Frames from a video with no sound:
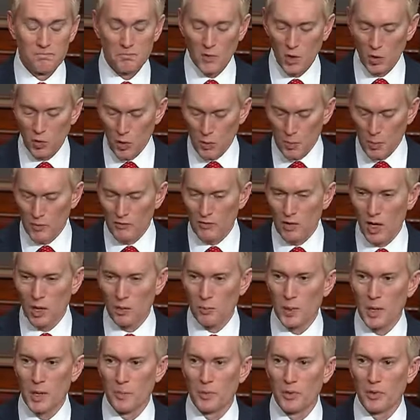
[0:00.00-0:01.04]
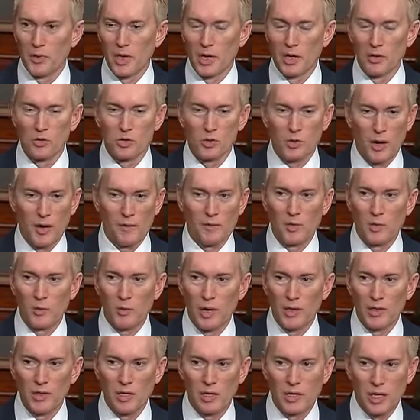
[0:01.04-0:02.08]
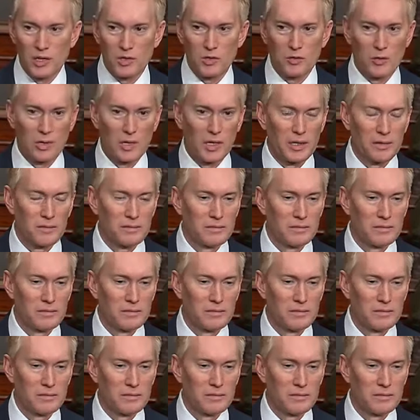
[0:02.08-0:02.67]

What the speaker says: a group of young people that'll travel around the country